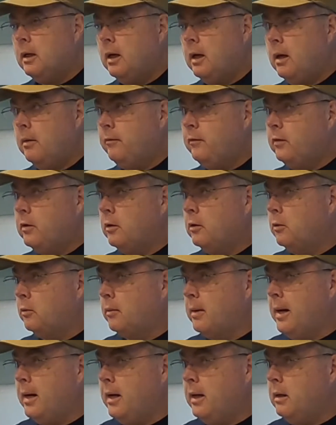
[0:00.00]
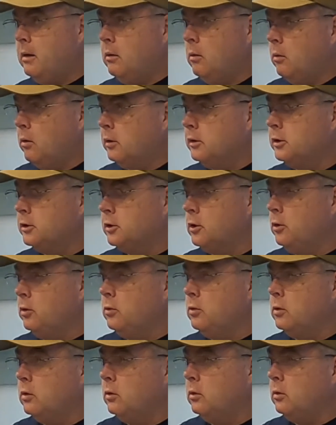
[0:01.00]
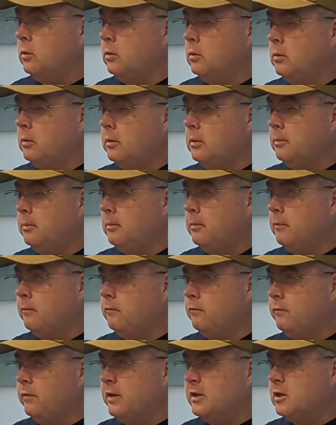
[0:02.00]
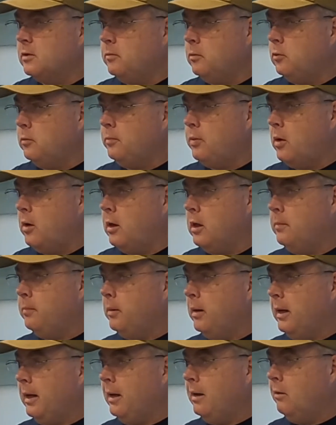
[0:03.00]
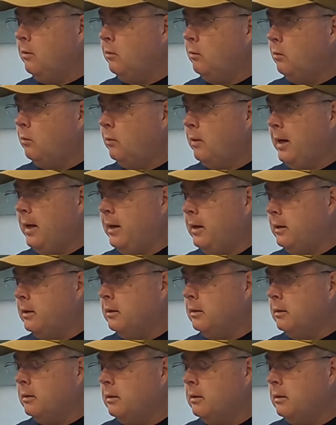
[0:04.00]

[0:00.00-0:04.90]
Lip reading: If you go to Reddit or just Google Visible Party Plan Reddit,